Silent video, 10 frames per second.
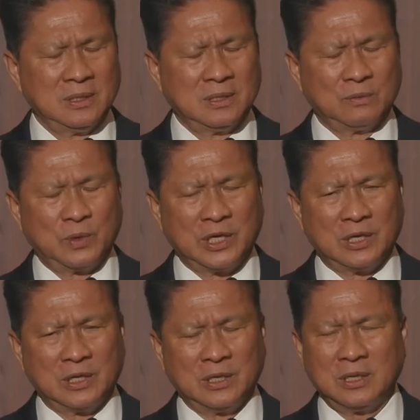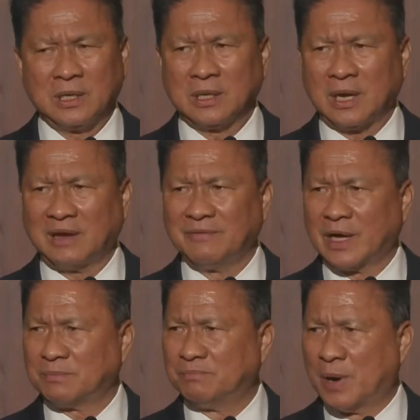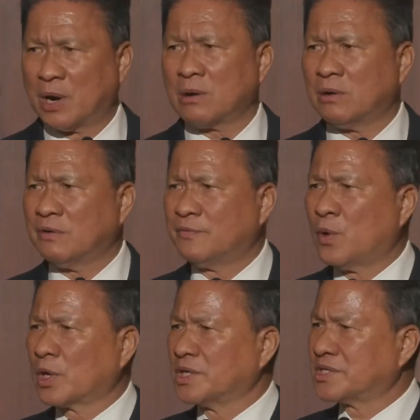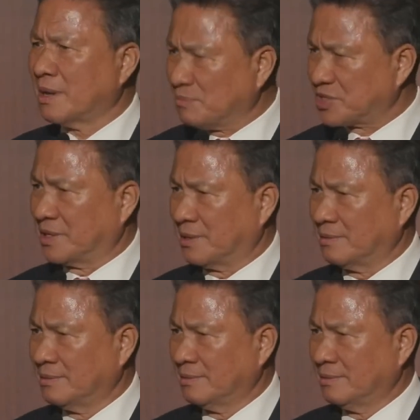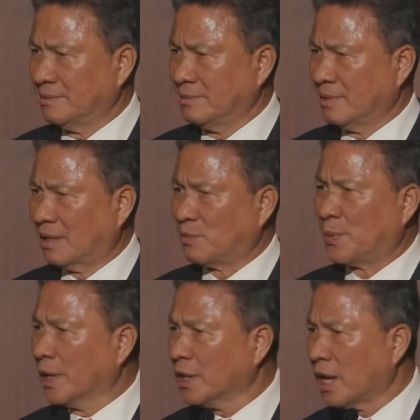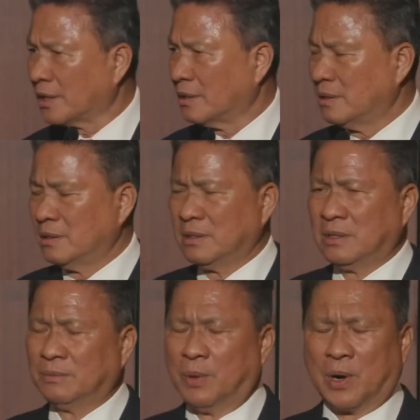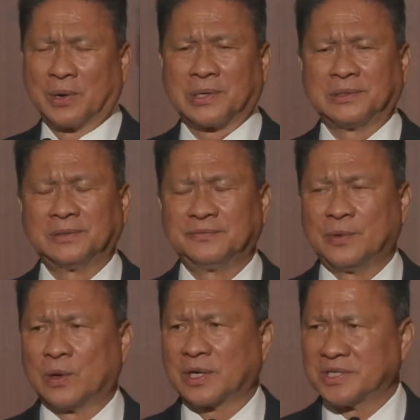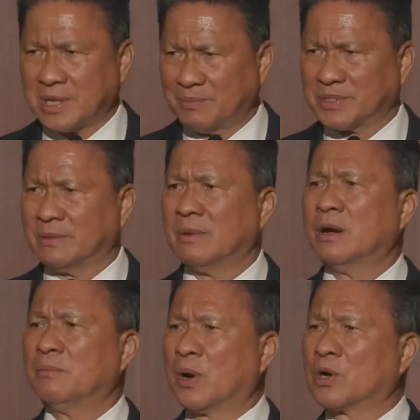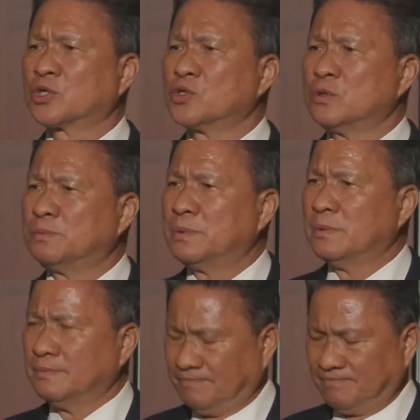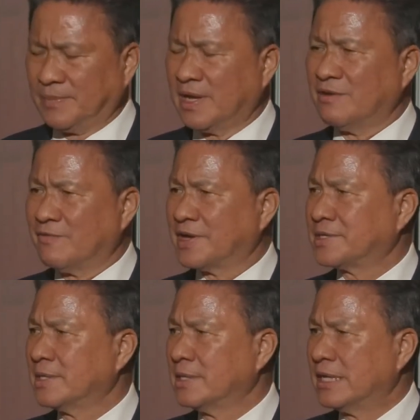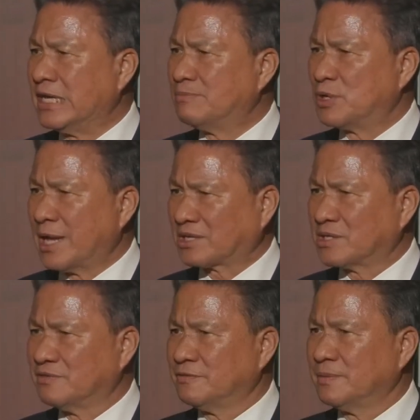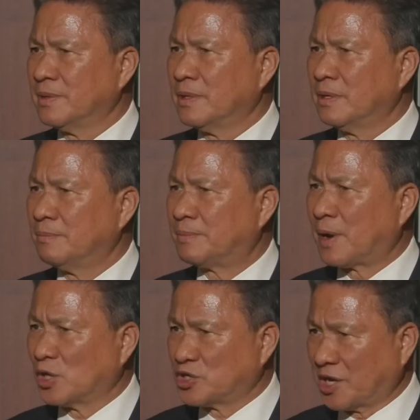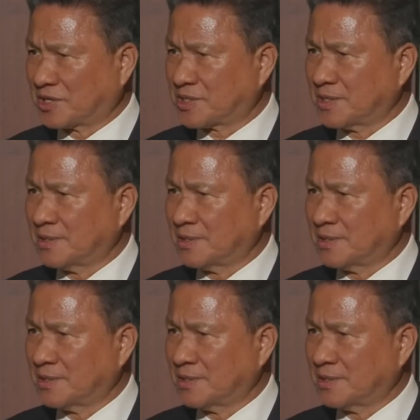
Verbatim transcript: We have not borrowed for consumption, and we will not borrow for consumption, borrow to invest in productive projects.